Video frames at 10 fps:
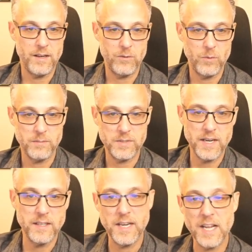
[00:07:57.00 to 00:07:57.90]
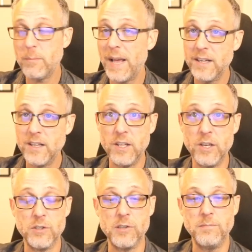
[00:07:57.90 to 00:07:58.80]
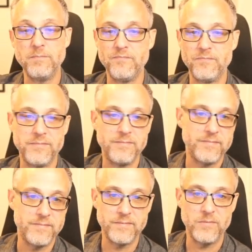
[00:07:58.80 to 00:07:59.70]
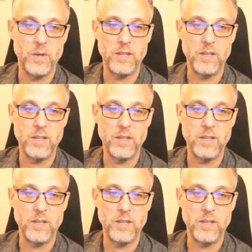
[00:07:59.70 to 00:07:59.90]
when I'm sending data back to the user, well,